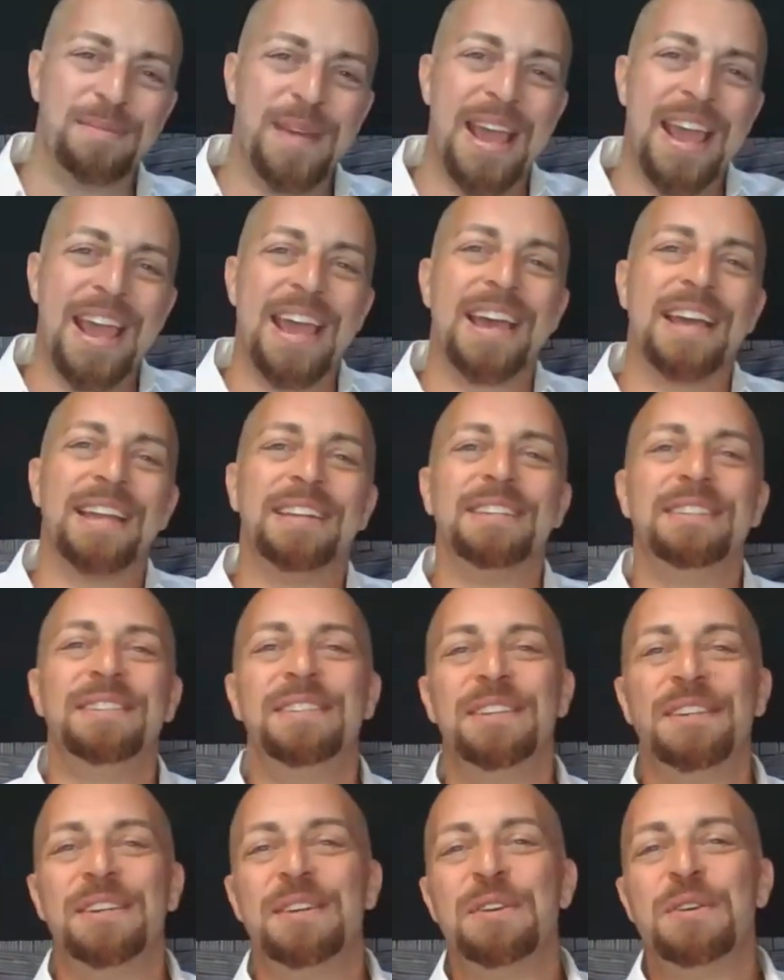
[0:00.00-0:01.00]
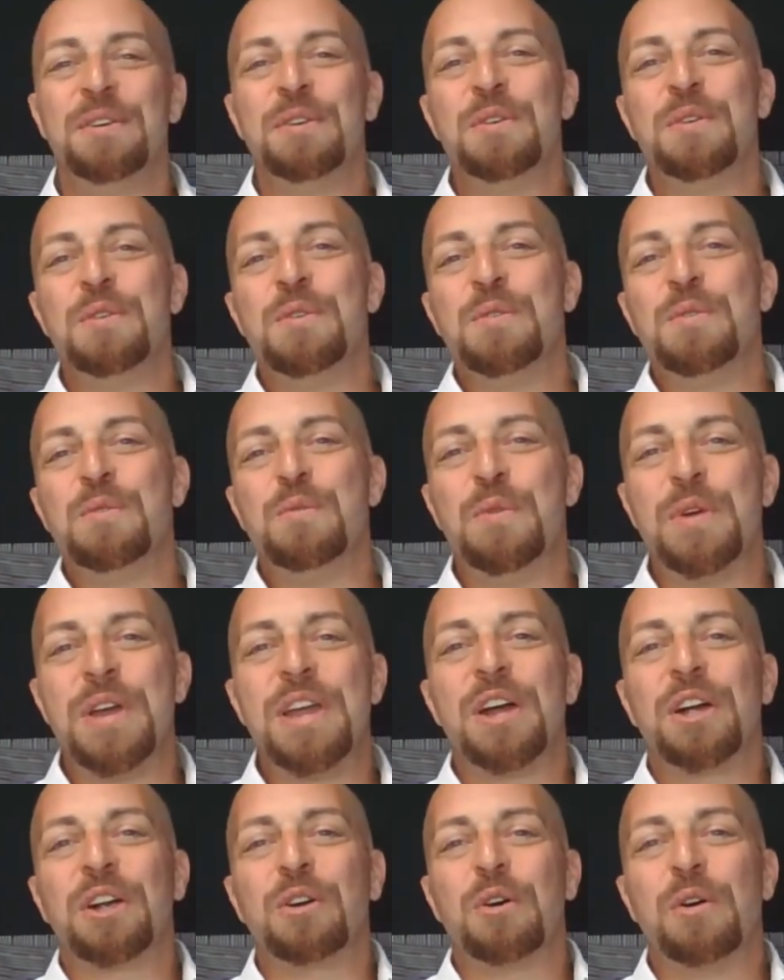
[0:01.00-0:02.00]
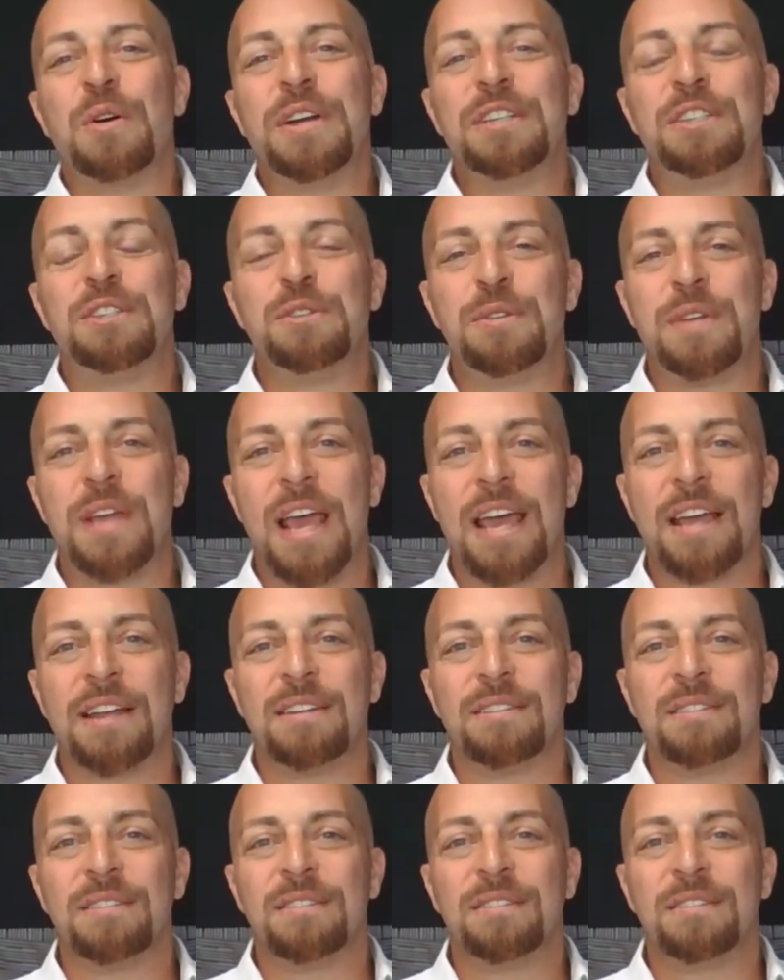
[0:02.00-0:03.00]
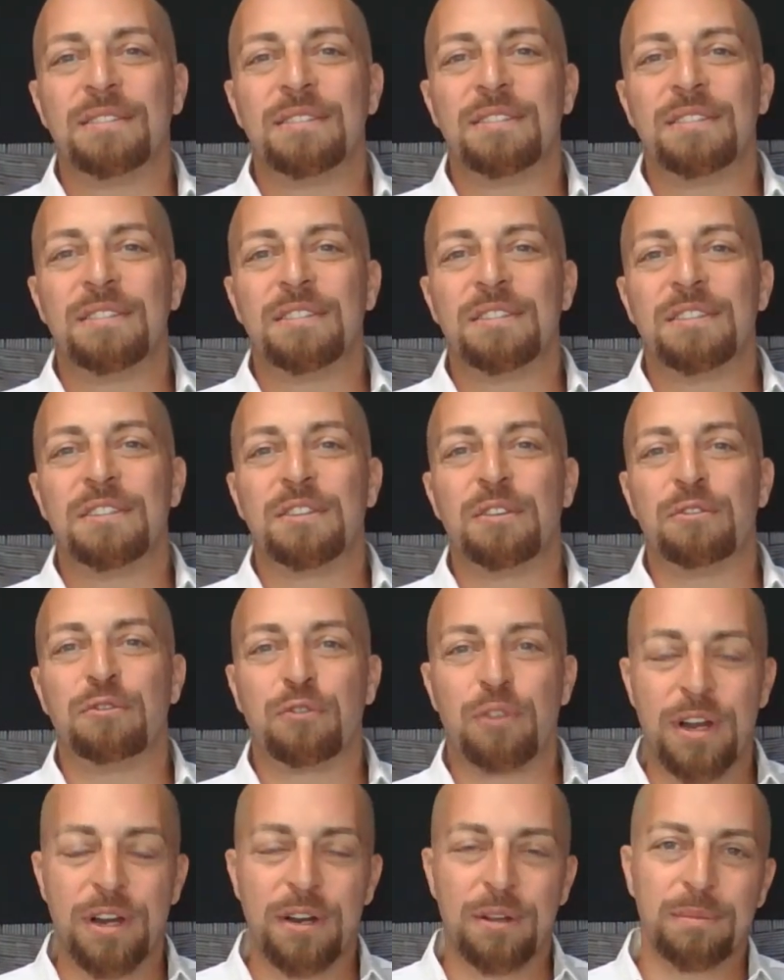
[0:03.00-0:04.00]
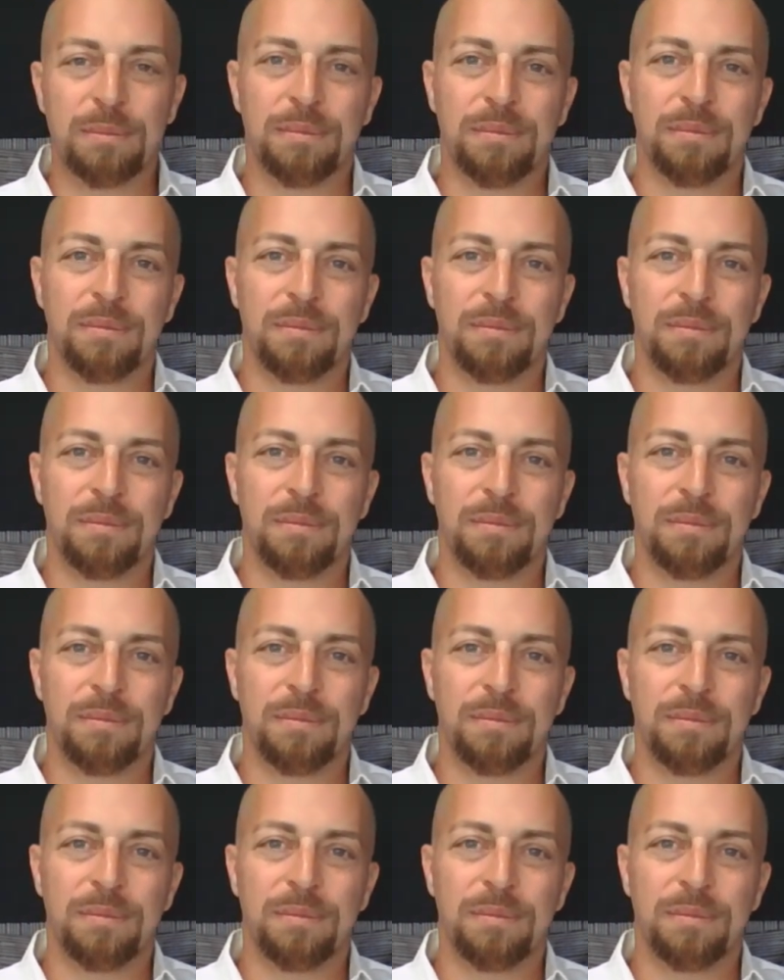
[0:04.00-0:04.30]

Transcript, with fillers: man, we are going to get to freedom.